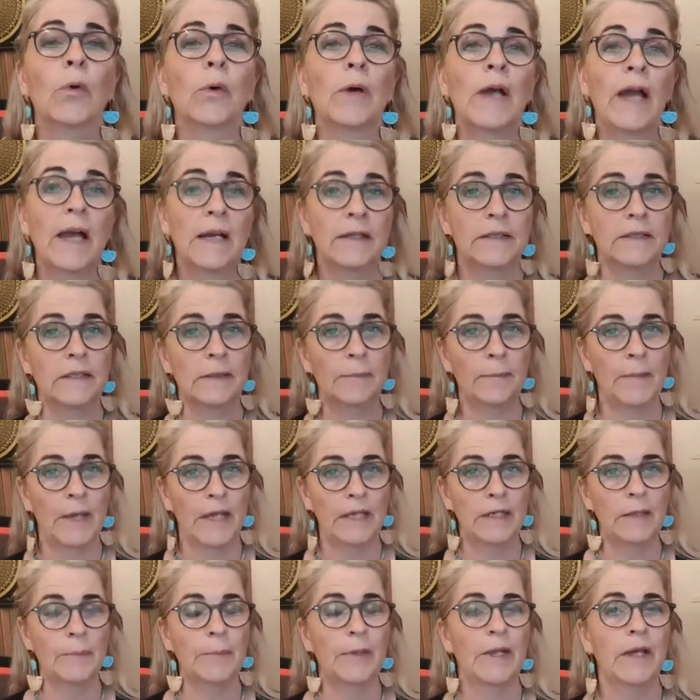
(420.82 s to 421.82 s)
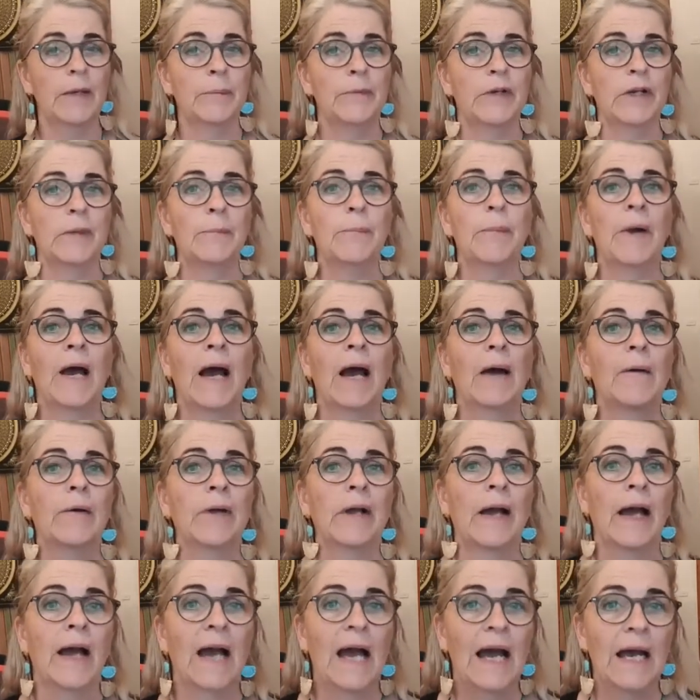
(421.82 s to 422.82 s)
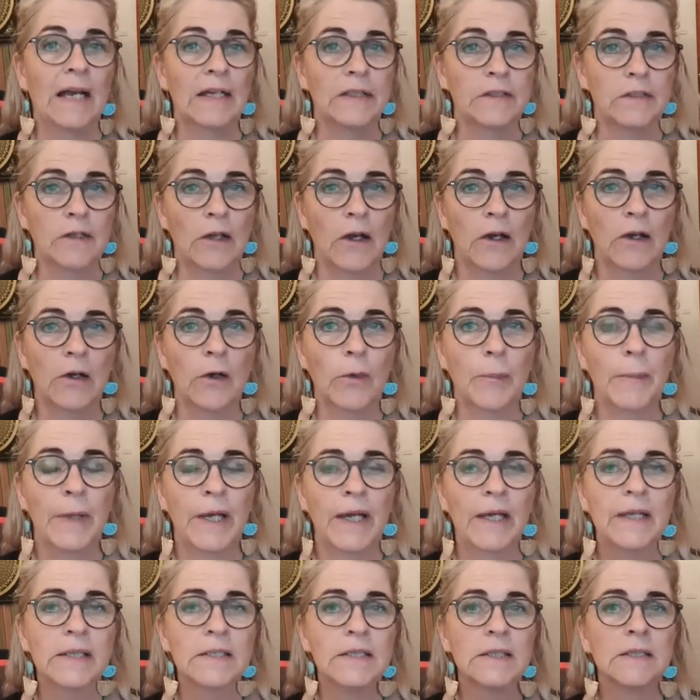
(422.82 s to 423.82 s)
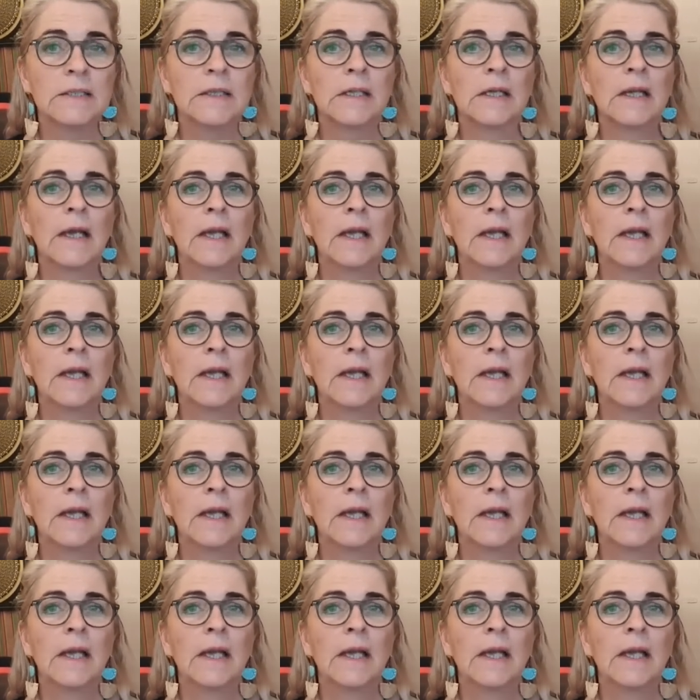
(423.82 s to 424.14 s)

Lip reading: actually many people in power are psychopaths.